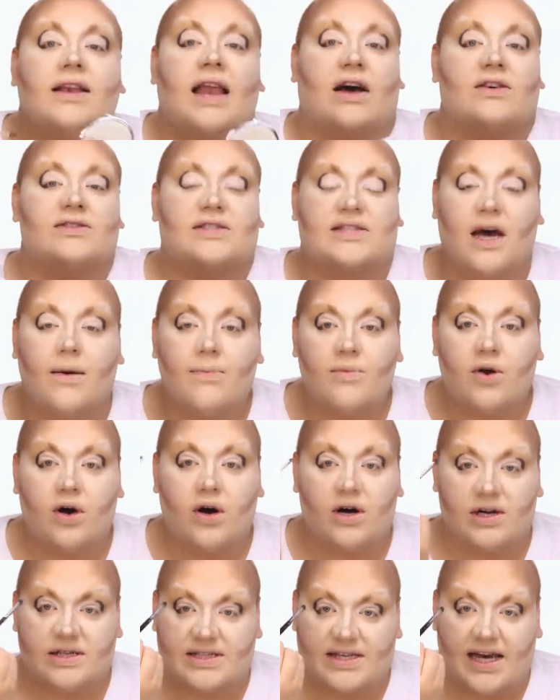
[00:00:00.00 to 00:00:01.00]
Now, some
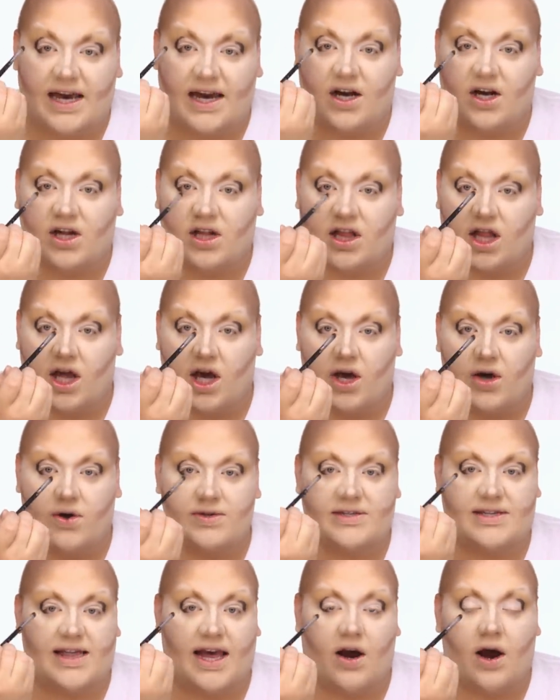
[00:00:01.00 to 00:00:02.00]
girls can
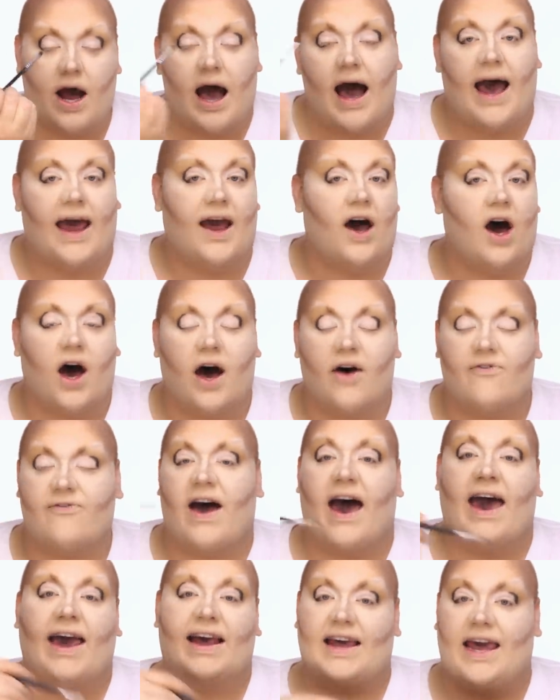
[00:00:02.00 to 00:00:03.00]
close their eye off.
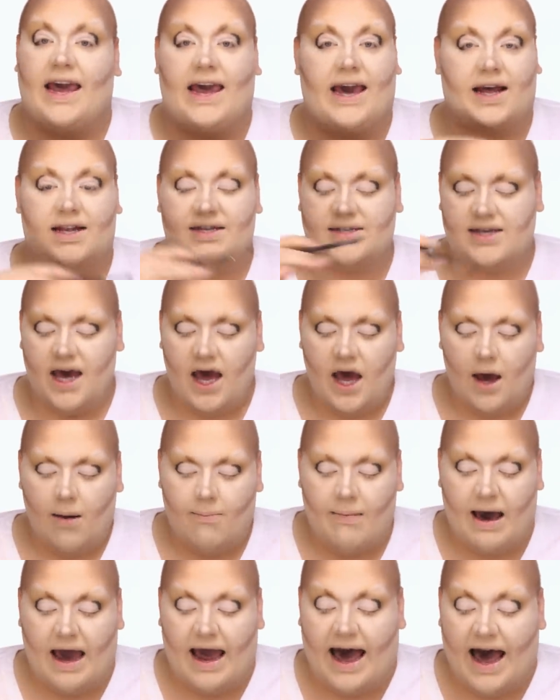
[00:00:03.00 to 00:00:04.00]
I can't.
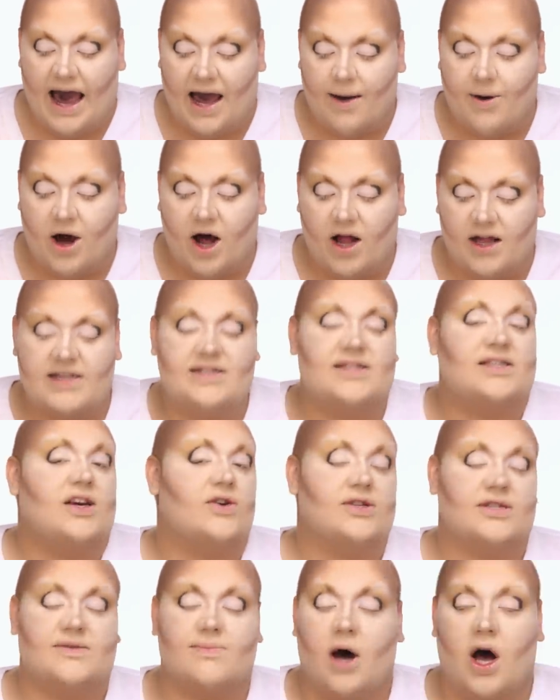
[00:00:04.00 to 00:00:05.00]
My eyeball is
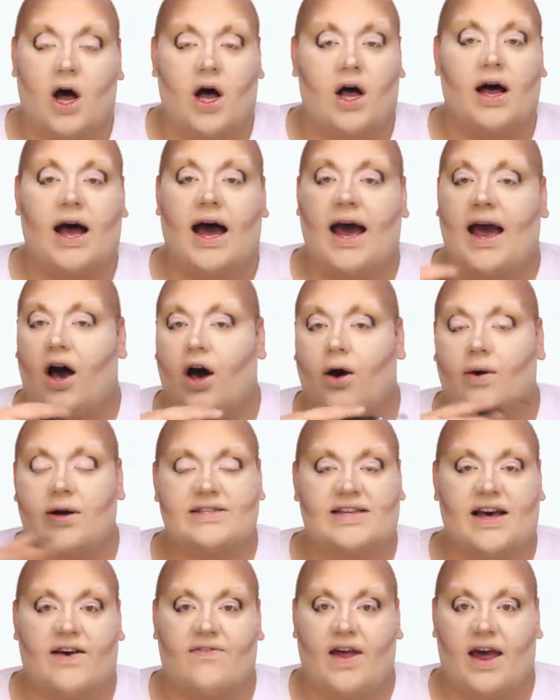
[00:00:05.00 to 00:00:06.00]
so small. I always
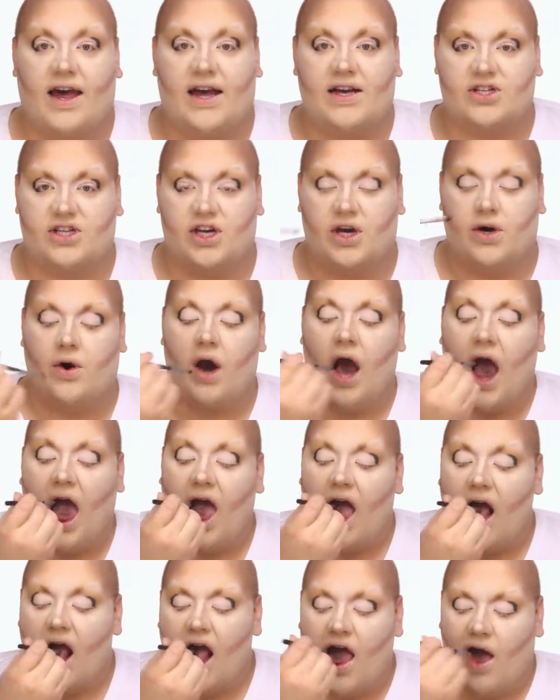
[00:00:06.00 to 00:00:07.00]
have that issue
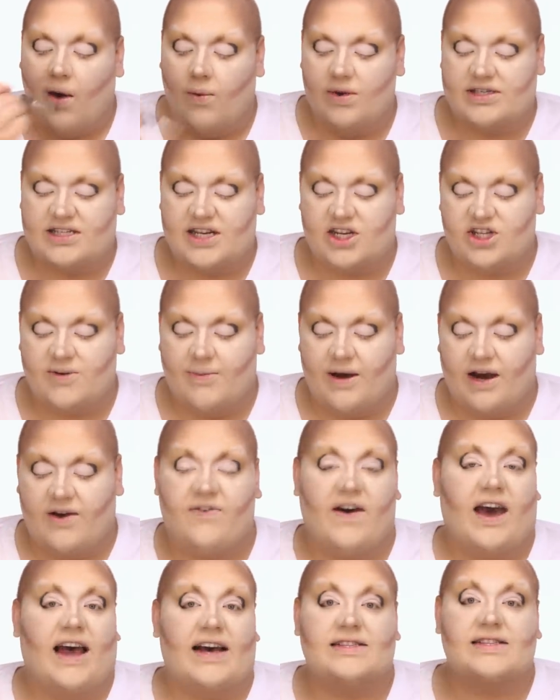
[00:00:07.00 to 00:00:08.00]
with such a big
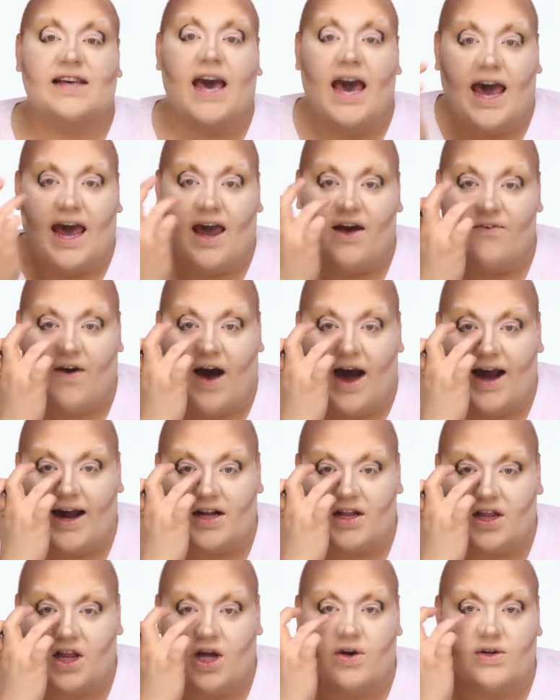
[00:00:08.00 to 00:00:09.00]
face. If I
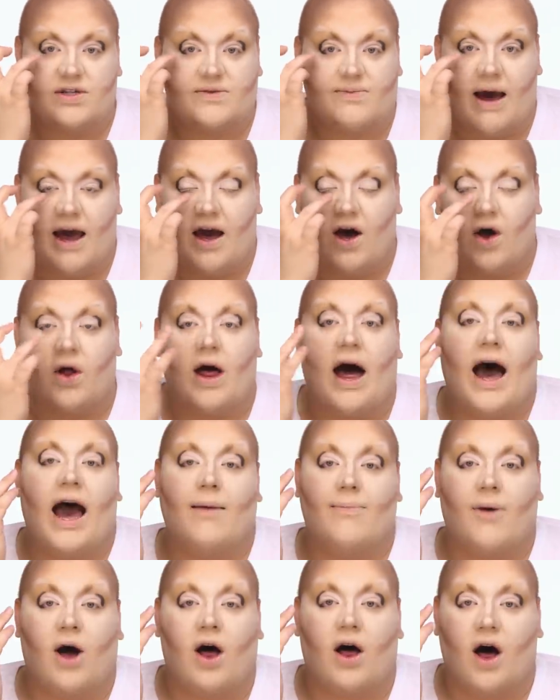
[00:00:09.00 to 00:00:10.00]
close my whole
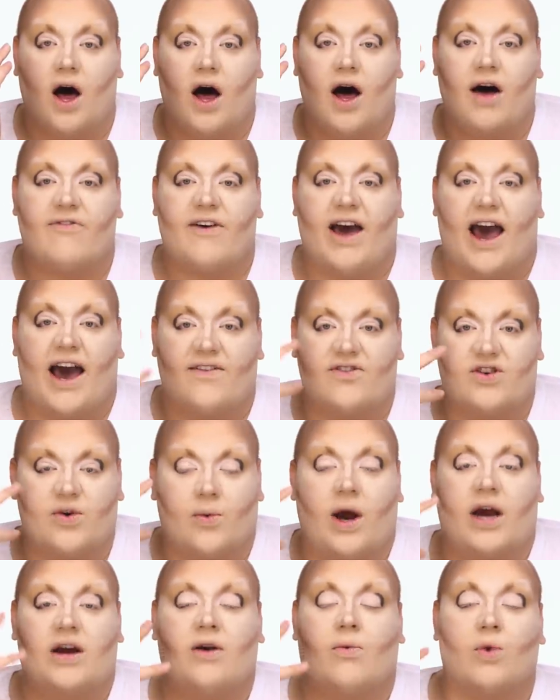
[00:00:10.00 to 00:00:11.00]
eyeball off, I have to
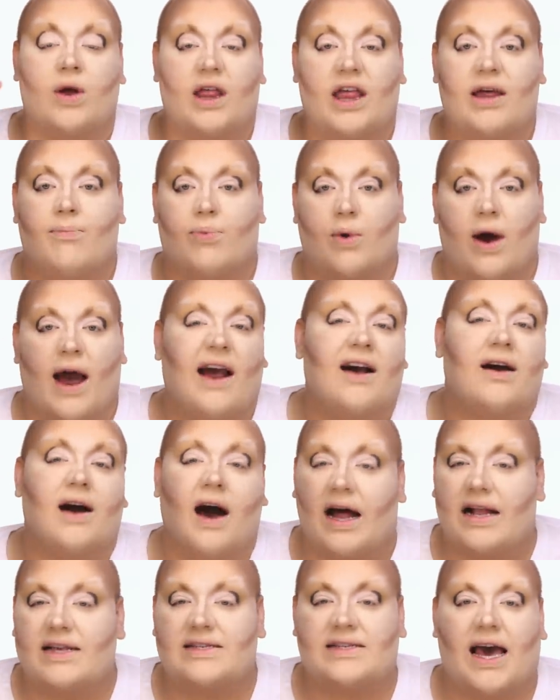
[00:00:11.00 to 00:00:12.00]
wear a really bright
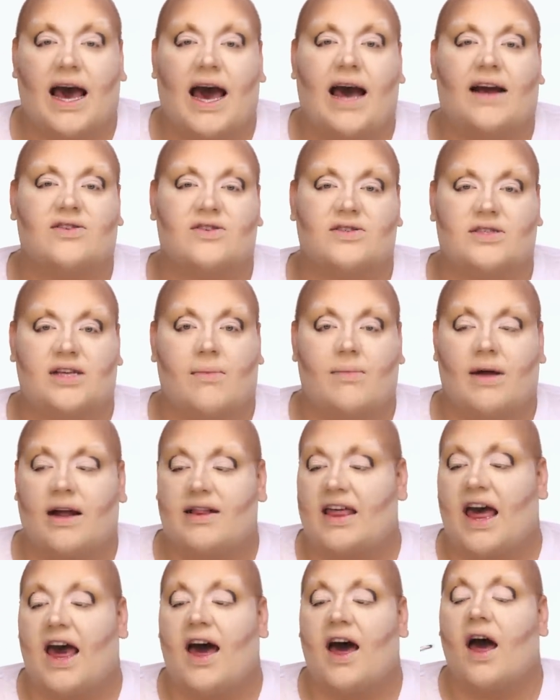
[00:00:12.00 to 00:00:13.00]
contact or something like
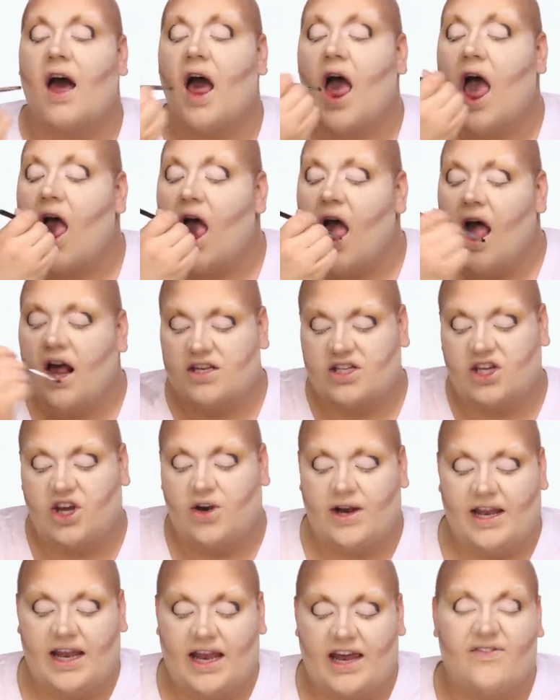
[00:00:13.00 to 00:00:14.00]
that so you
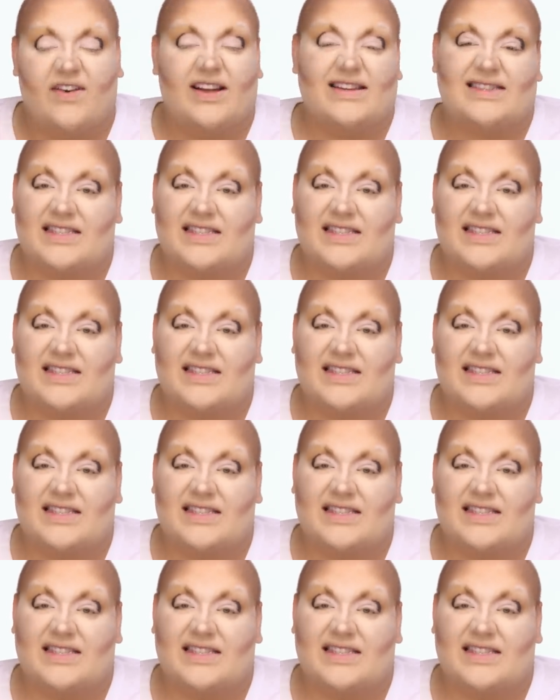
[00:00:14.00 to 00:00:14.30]
can even